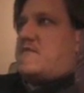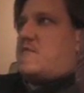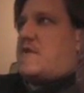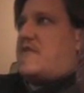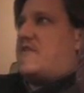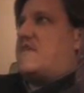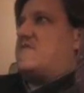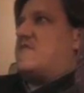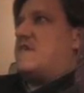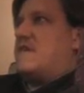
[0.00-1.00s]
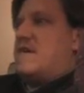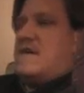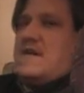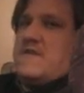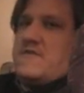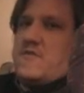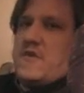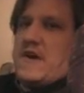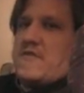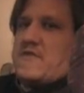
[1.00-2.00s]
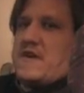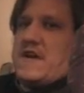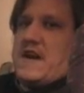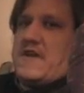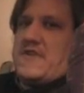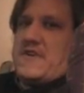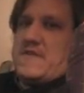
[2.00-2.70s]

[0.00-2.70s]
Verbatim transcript: 27th, 2008.